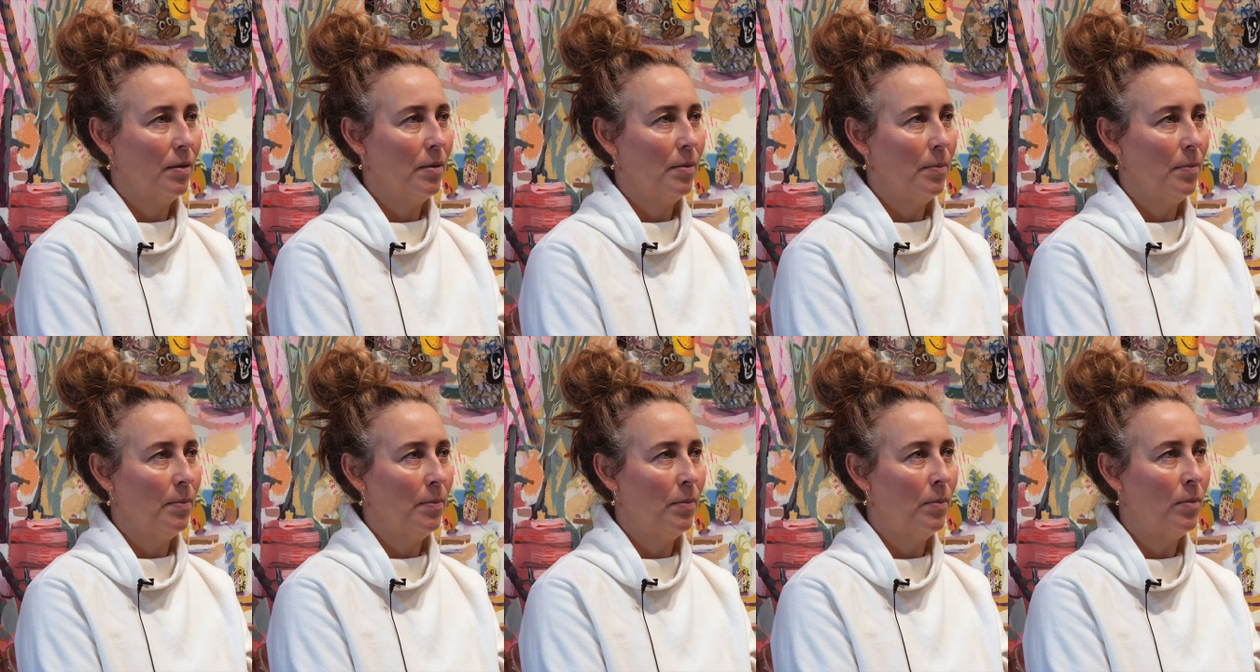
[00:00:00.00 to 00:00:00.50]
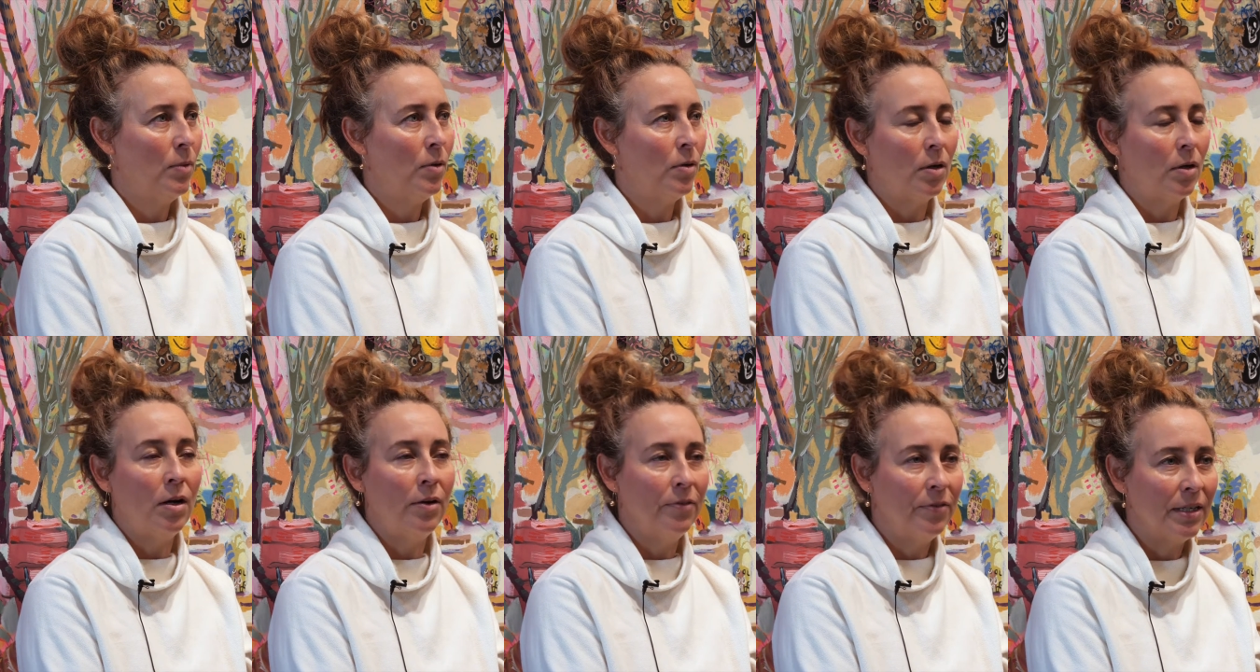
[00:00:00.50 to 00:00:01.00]

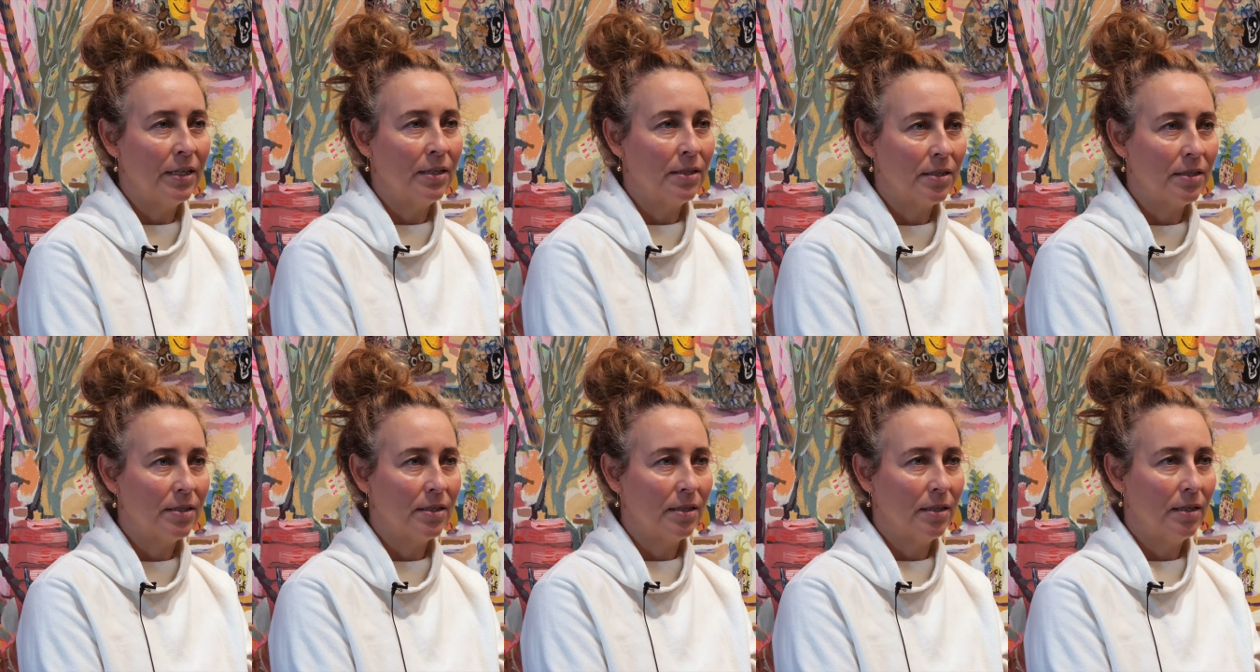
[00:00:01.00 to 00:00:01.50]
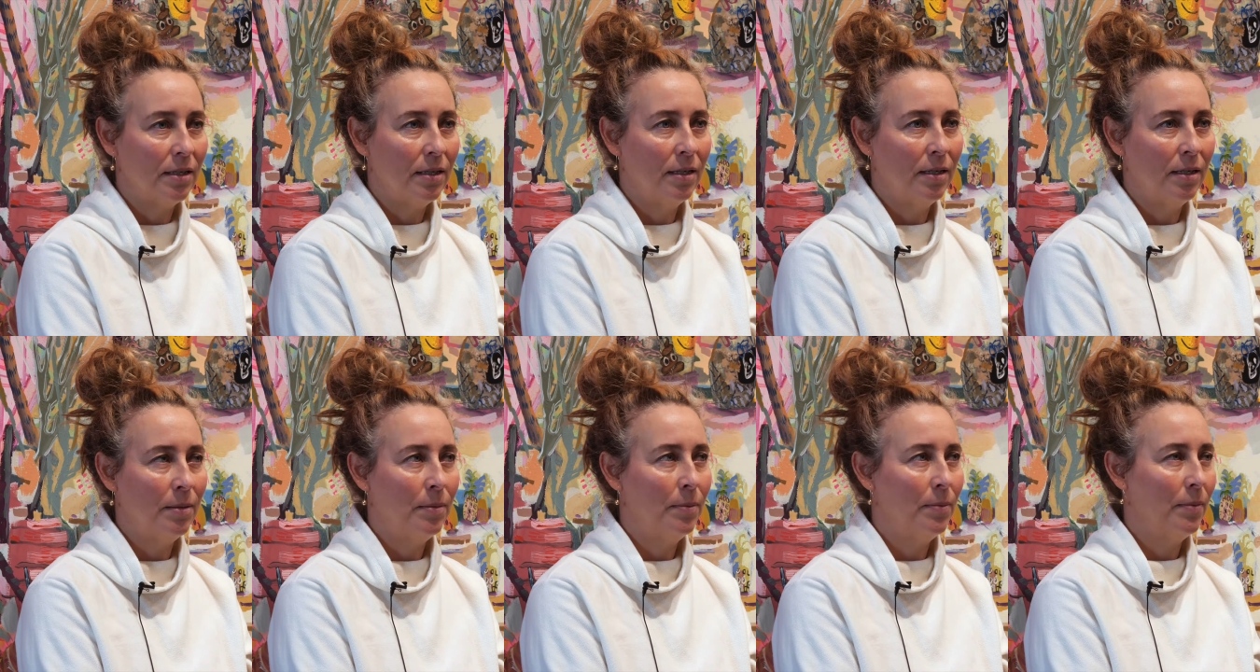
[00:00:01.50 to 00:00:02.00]
more obvious.
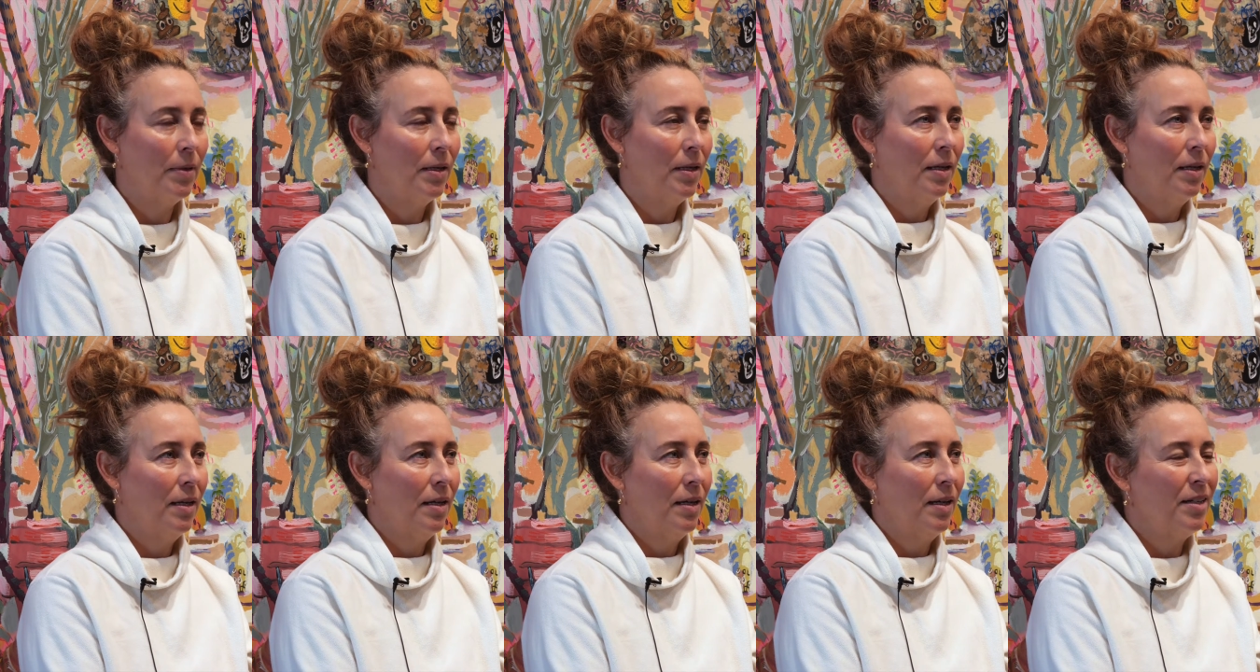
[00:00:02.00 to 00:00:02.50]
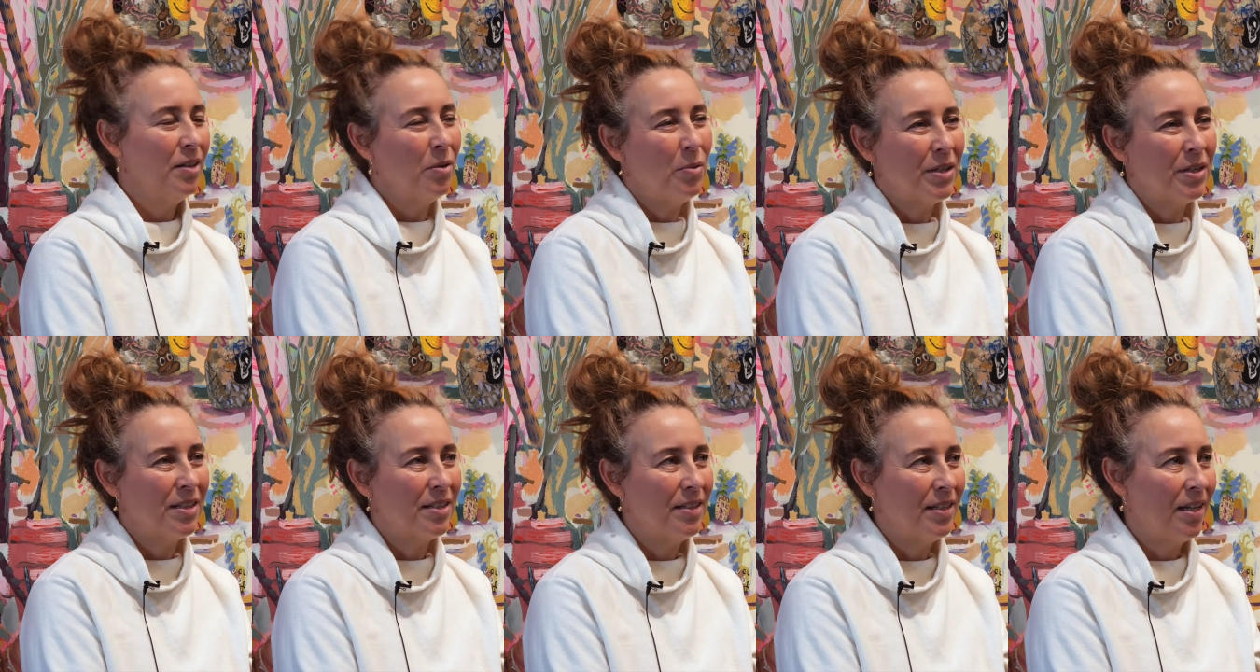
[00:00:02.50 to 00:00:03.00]
I don't
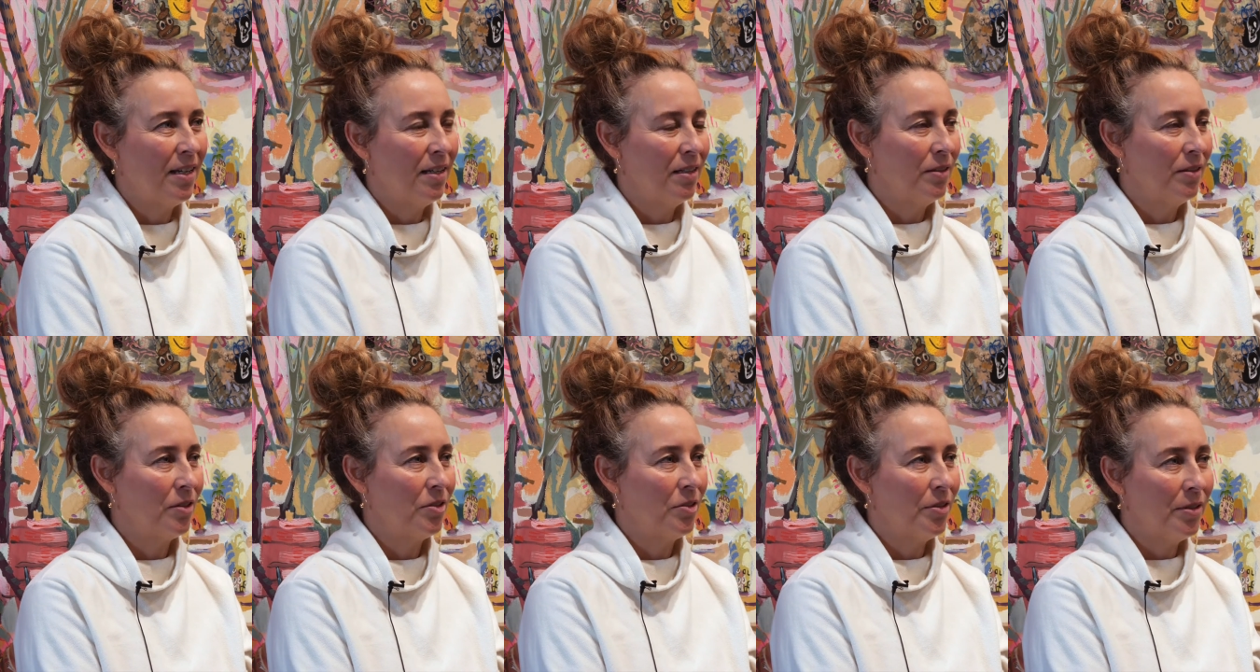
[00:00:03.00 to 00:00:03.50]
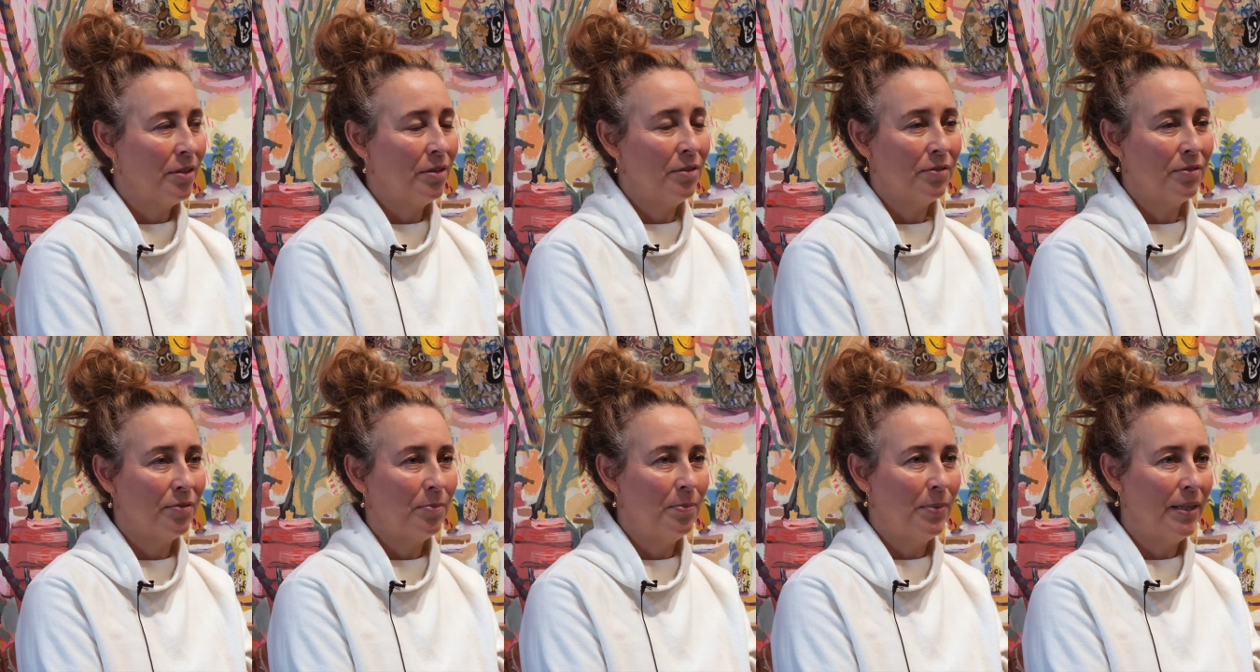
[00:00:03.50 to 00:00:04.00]
want to say illustrative,